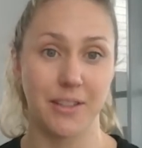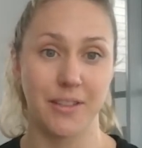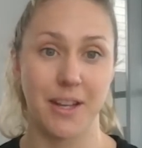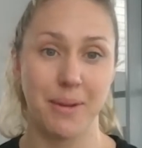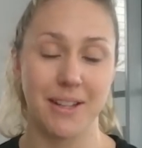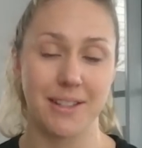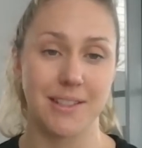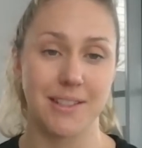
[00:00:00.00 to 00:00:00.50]
I've had
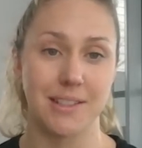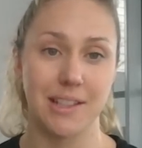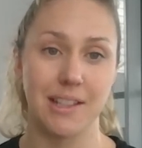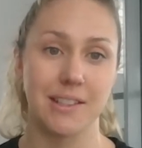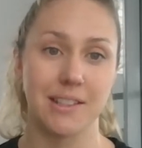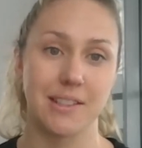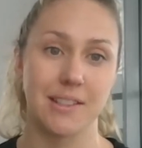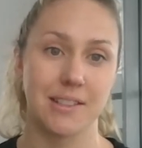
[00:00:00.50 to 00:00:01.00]
about
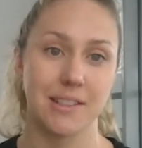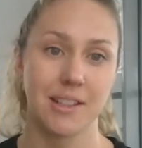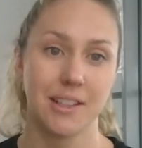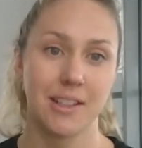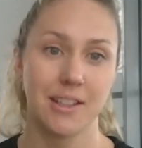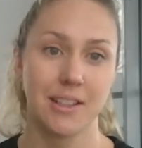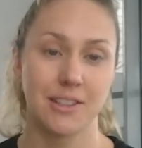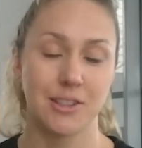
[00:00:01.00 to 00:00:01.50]
six
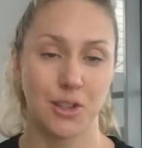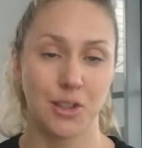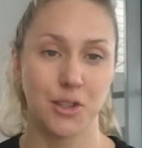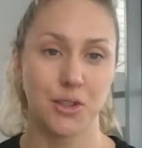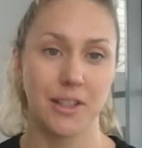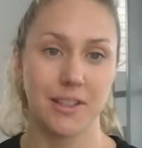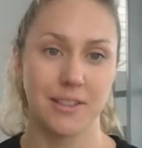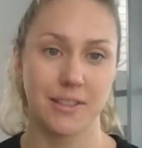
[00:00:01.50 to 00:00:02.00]

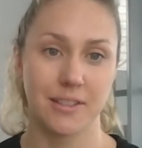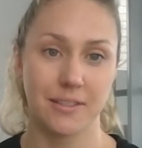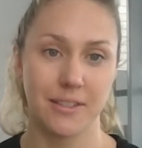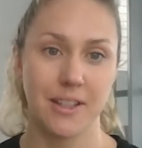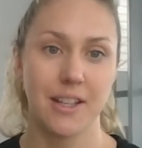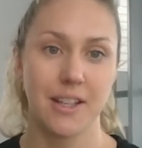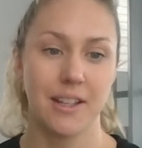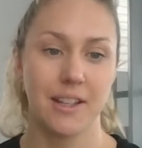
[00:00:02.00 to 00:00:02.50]
surgeries
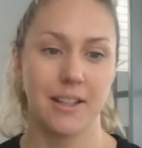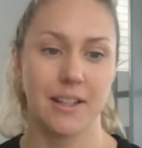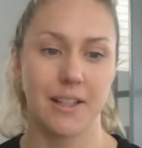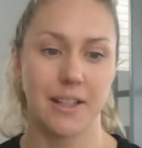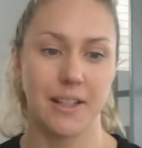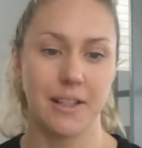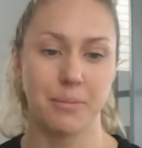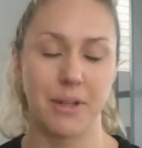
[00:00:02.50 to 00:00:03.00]

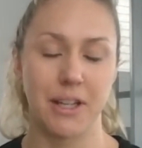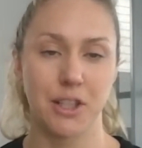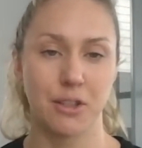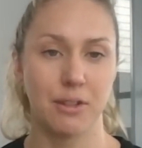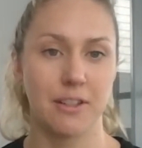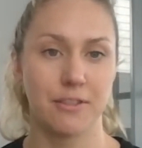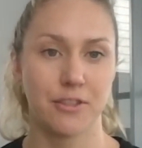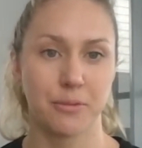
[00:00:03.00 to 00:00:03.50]
in my
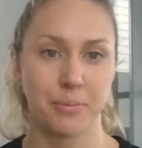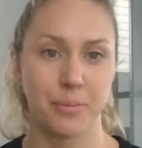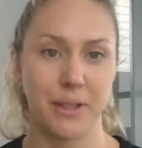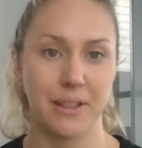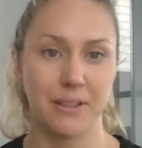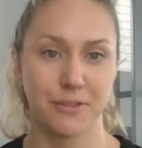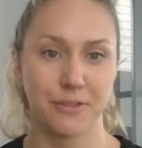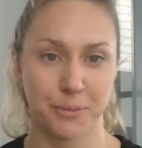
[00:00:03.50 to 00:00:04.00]
career
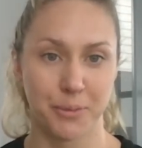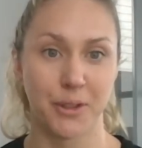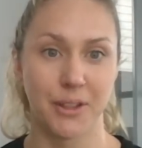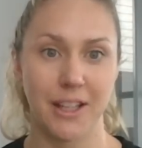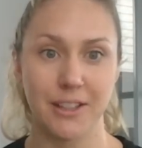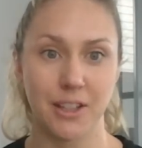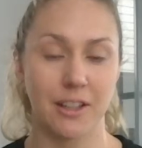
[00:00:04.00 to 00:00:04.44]
of football league.